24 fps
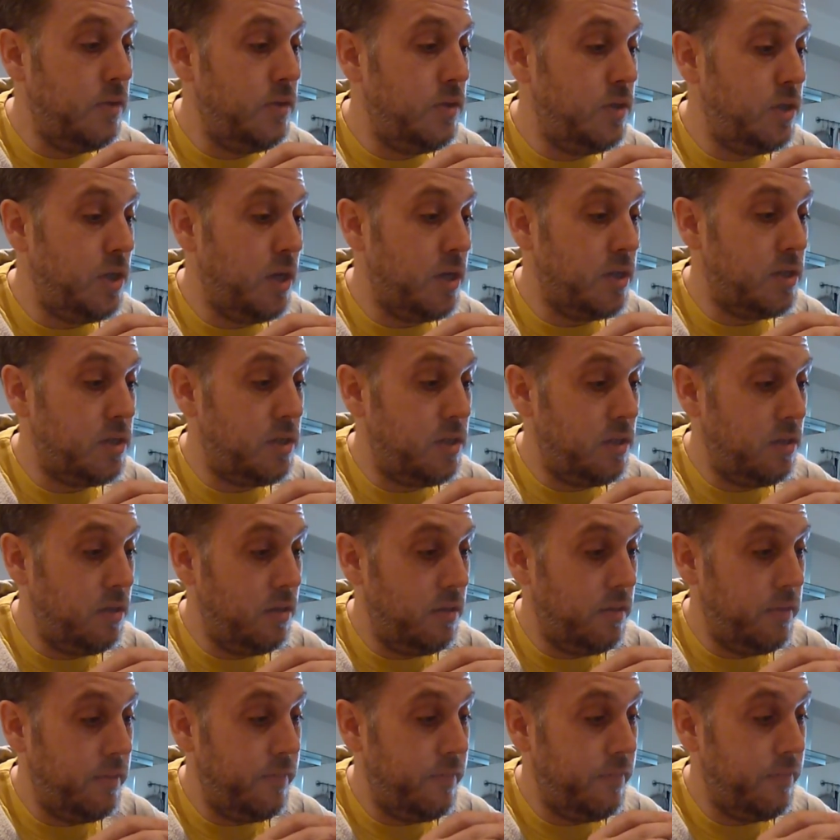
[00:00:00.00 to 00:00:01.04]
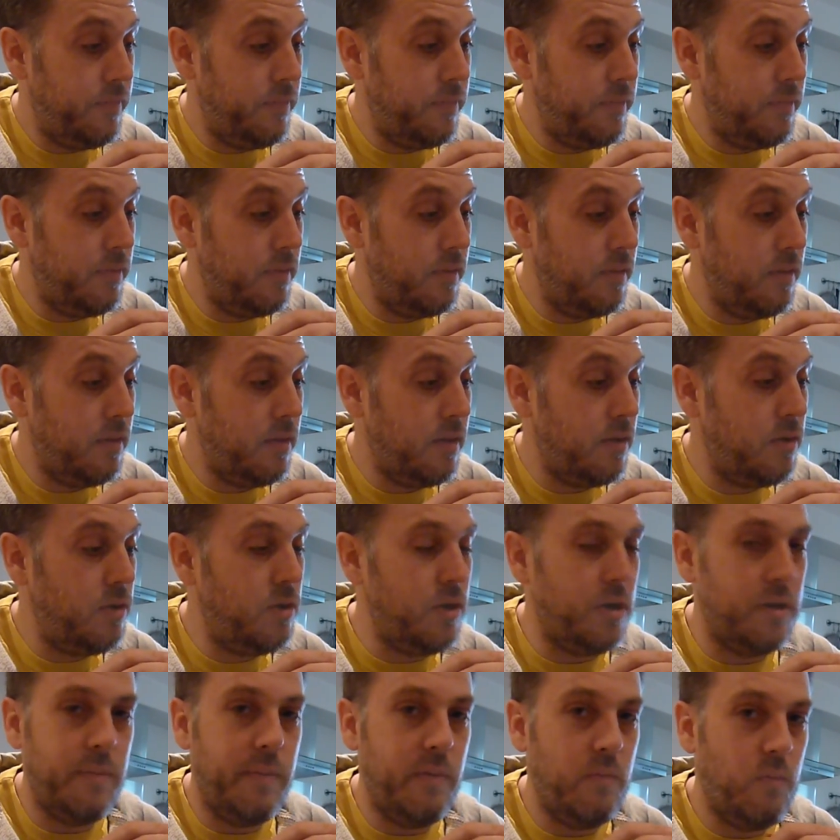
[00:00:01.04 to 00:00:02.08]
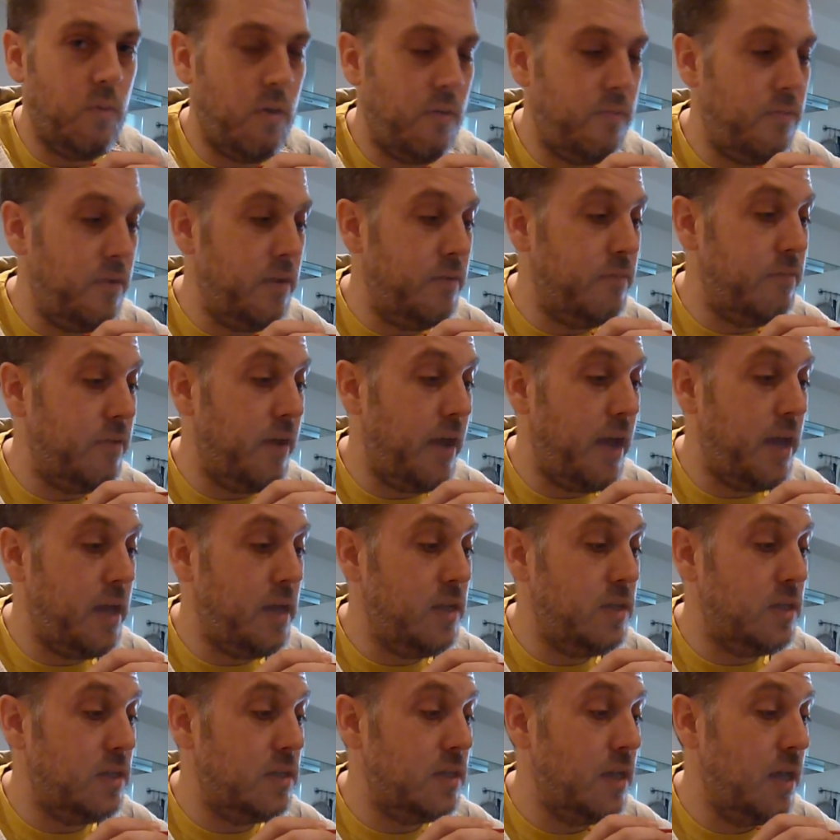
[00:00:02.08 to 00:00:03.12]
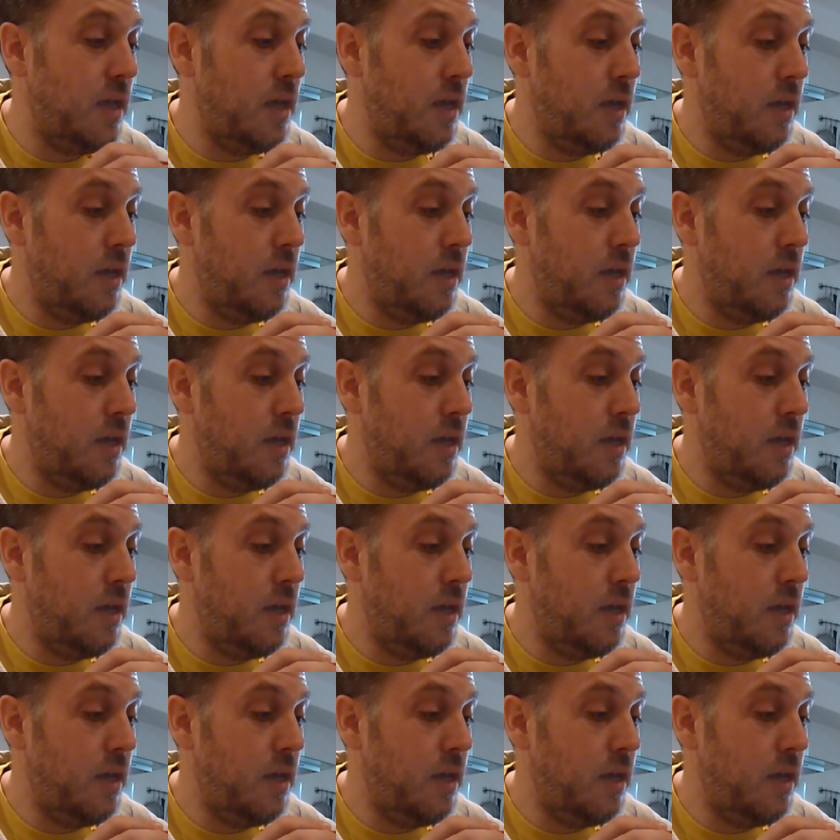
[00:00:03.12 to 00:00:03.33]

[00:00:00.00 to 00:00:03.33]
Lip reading: just... Oh God, I've been waffling for ages.